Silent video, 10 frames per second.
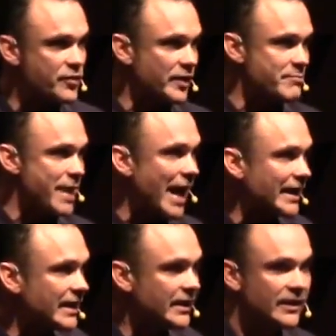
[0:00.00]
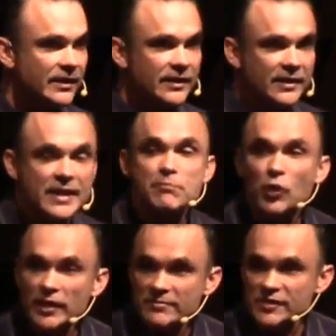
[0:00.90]
earthly body, he
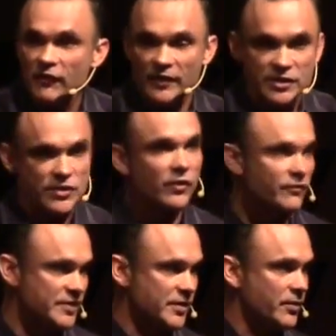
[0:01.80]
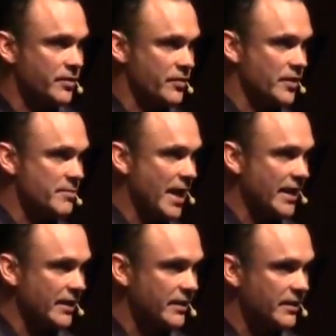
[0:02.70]
put himself into your physical earthly
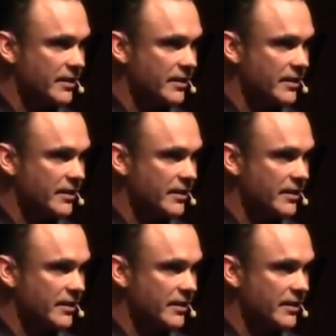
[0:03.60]
body.